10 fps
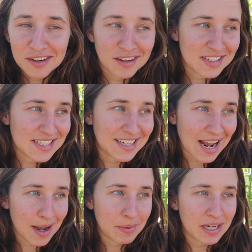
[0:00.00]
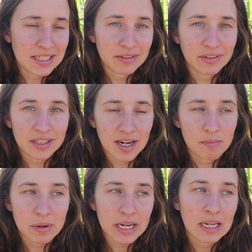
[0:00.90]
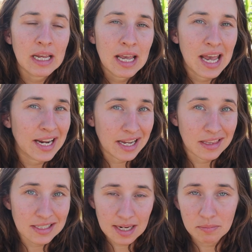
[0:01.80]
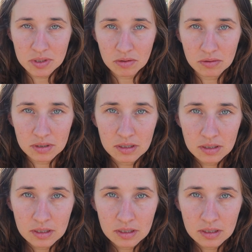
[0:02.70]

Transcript: or a stab at a different company and get the same result.